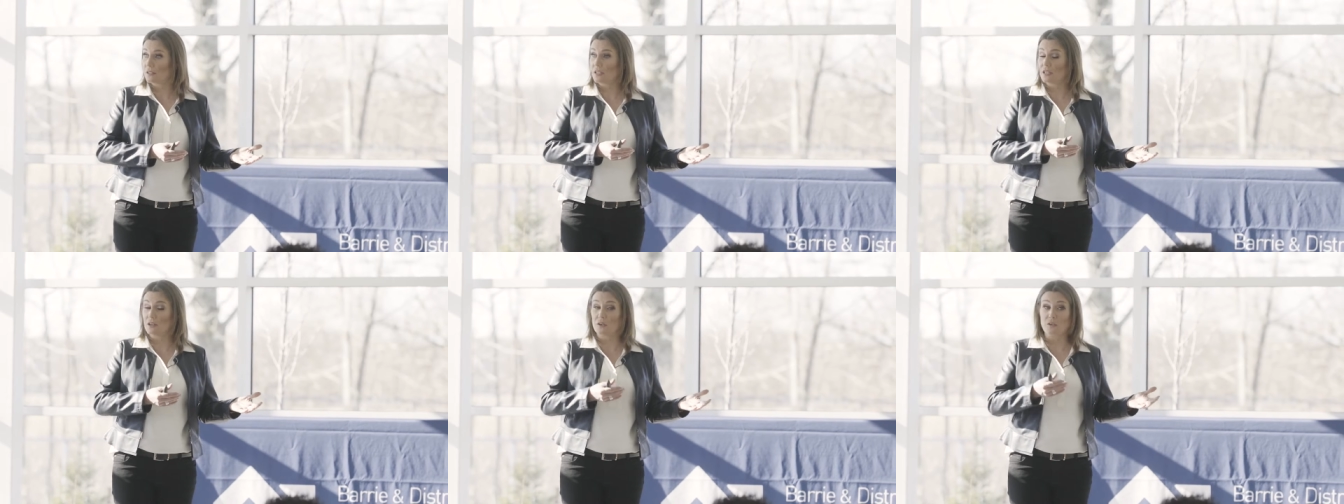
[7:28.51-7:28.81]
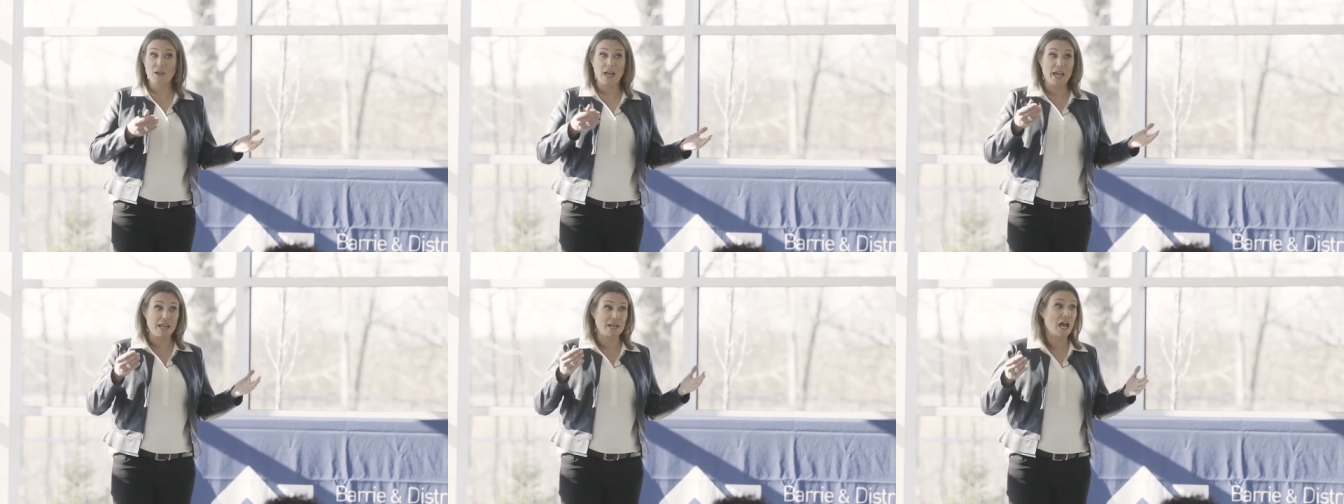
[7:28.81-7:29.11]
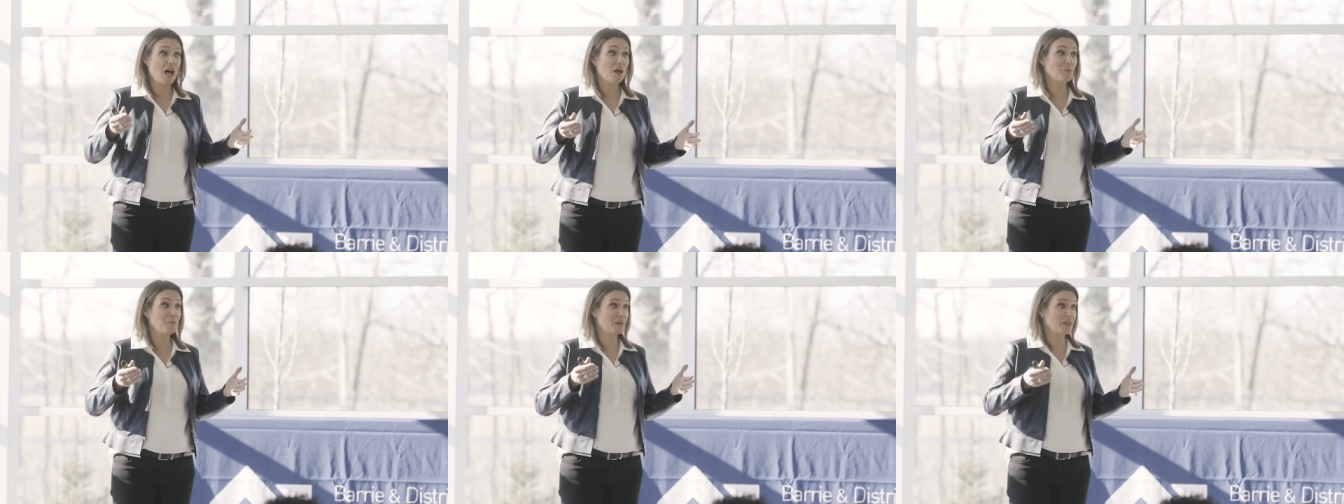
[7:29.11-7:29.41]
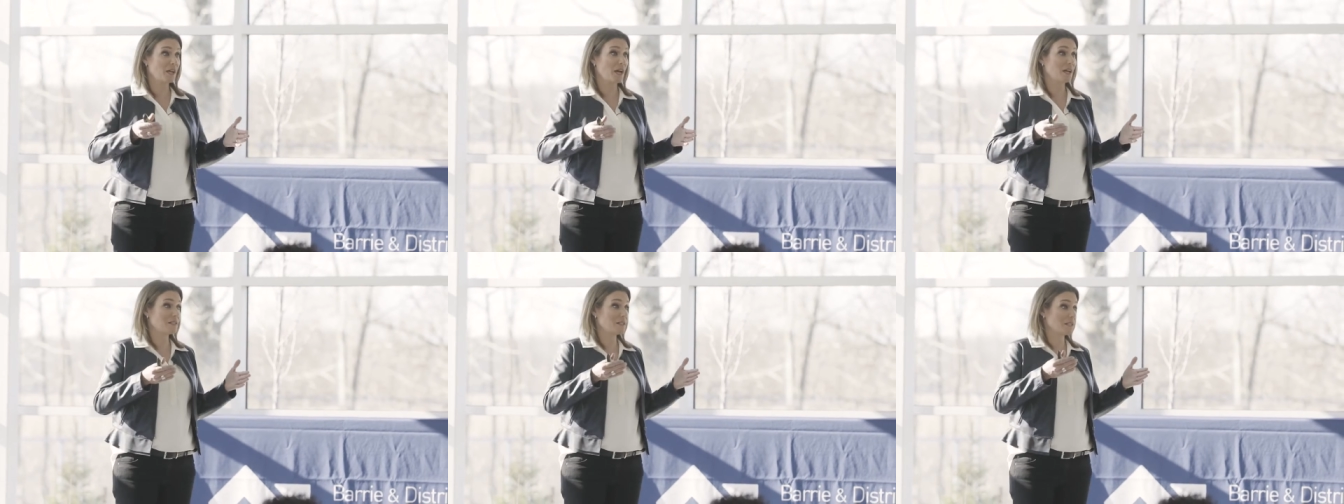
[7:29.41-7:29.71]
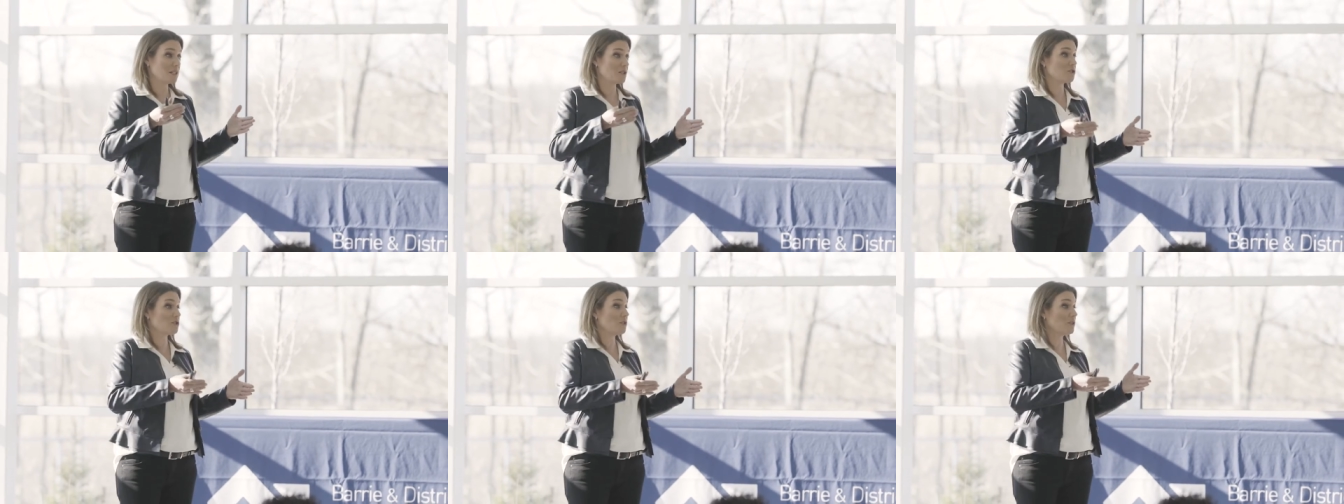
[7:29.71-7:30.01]
you know, and helping
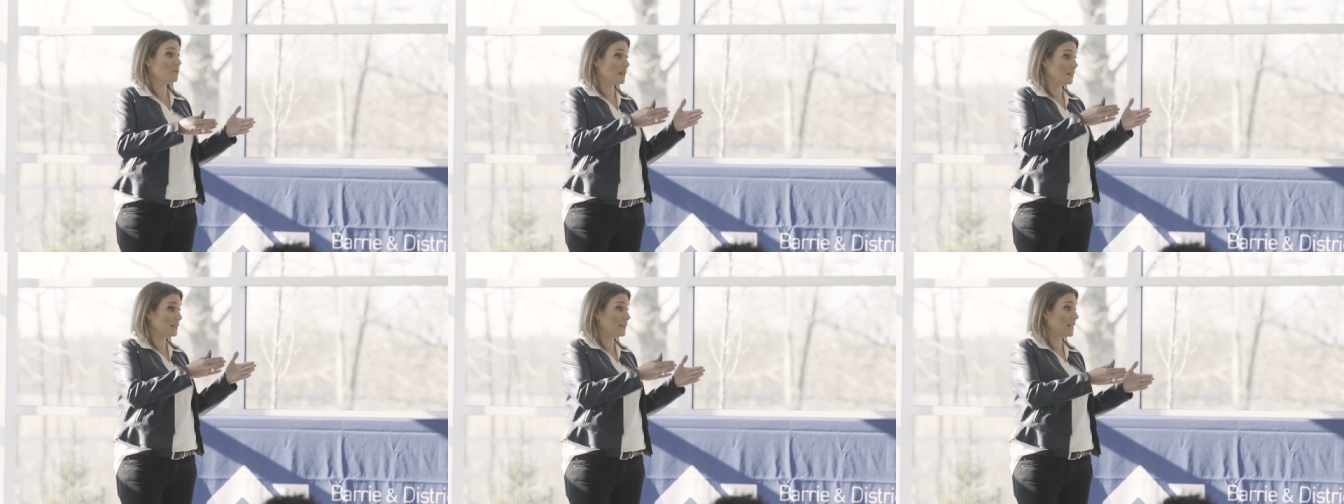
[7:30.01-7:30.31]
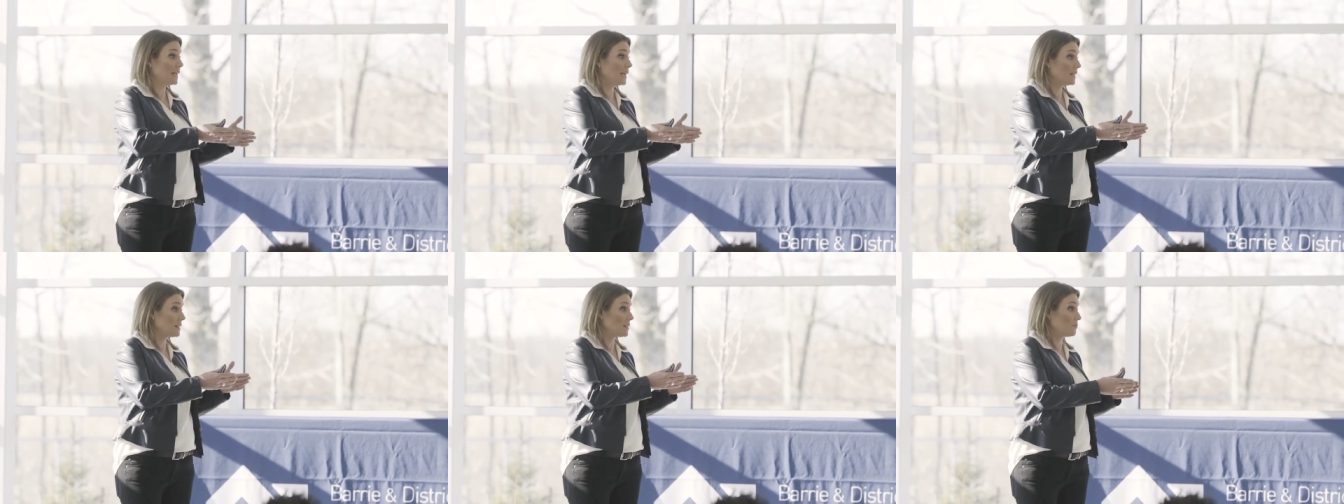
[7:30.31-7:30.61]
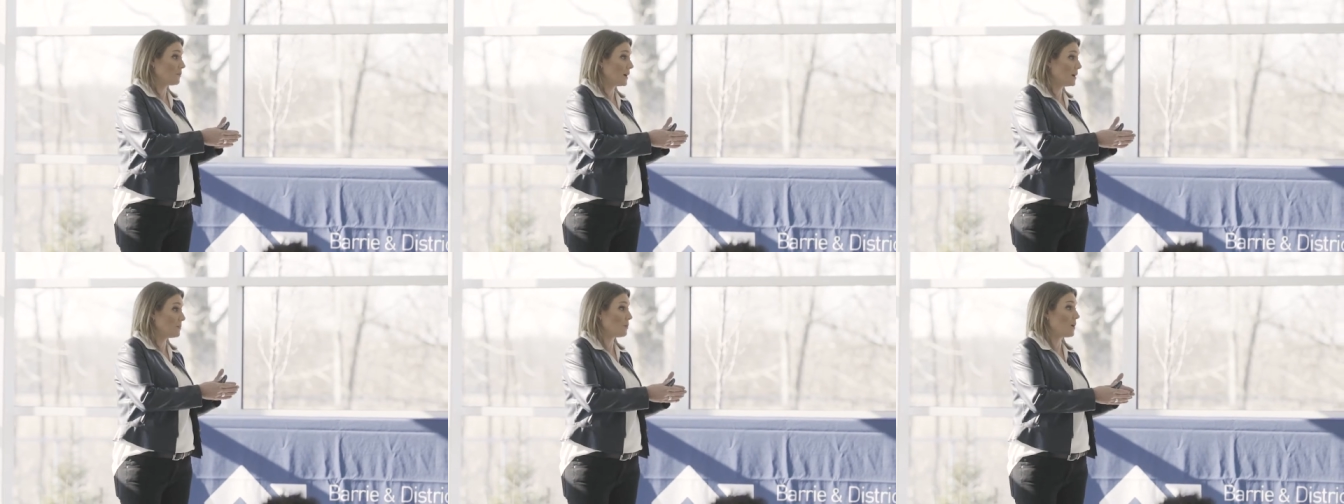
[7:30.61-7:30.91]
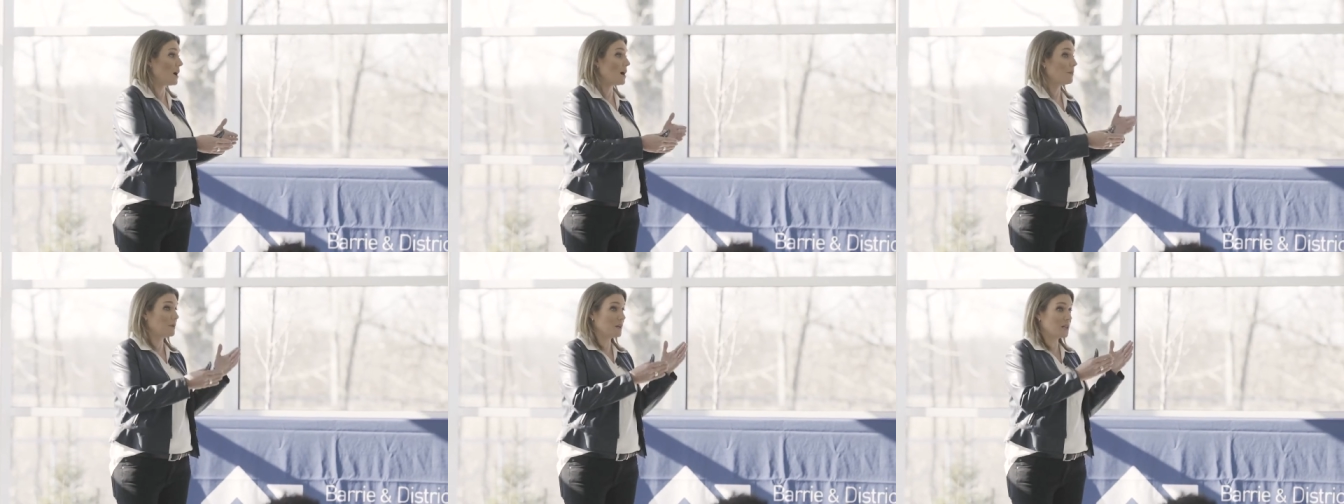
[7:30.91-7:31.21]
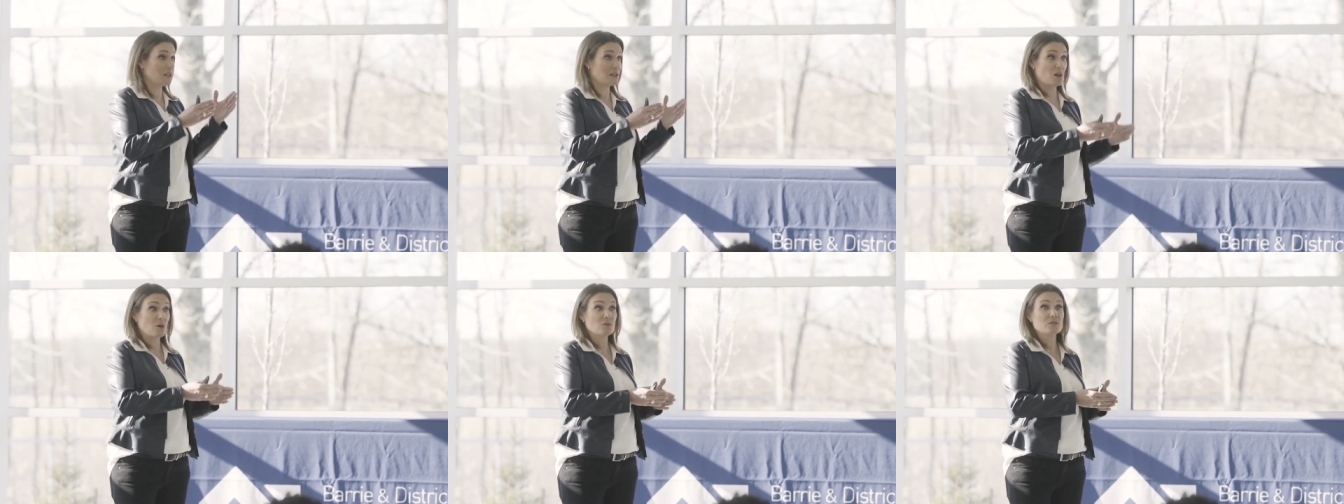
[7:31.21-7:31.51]
us ensure that they get the right
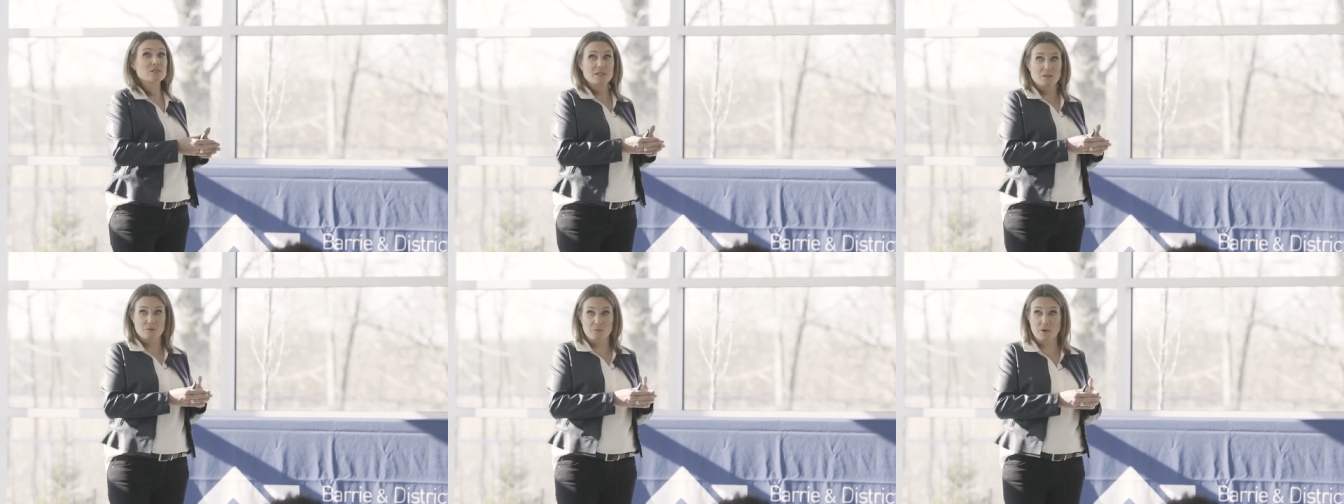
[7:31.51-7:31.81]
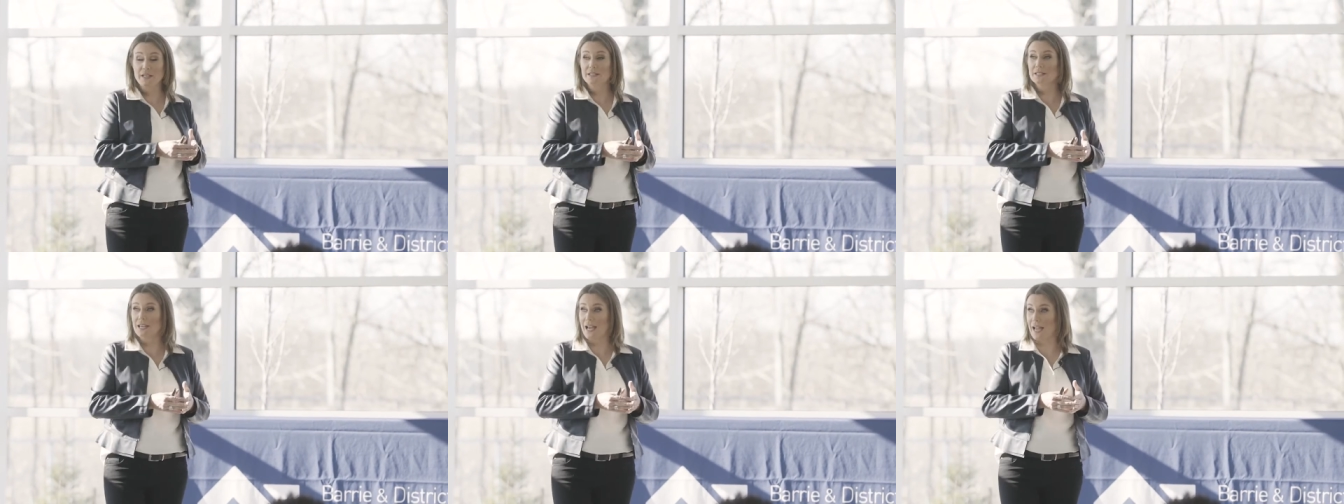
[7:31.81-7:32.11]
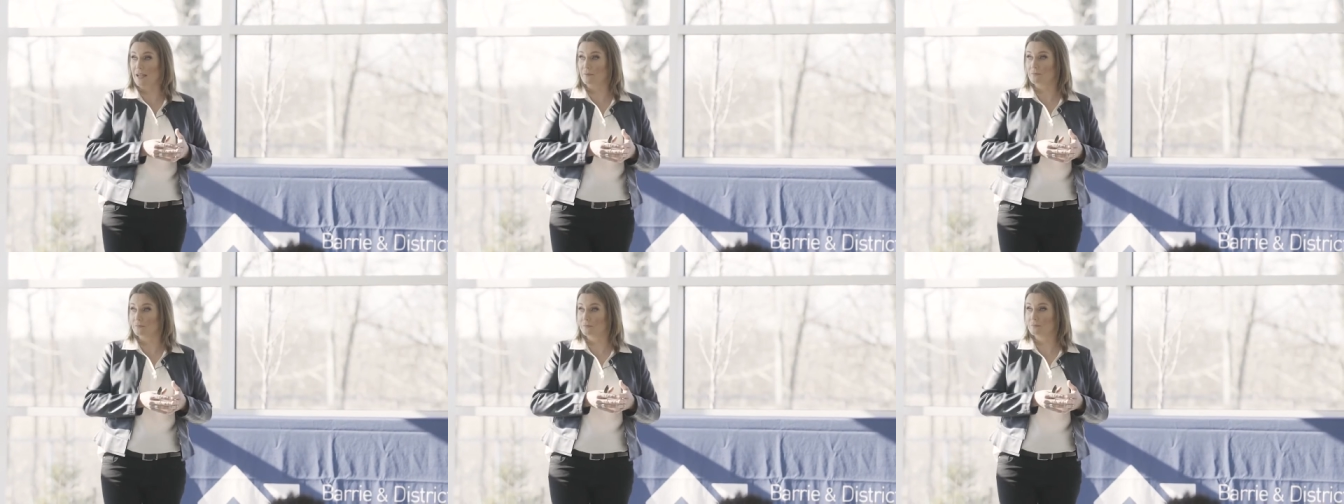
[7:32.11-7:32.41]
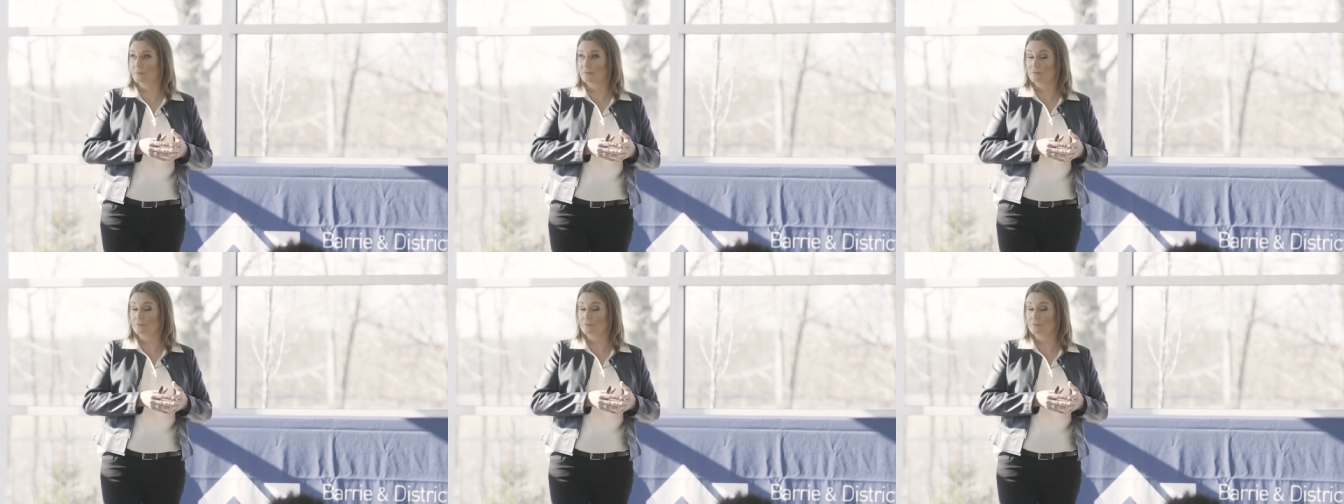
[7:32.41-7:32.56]
property closed at the right time,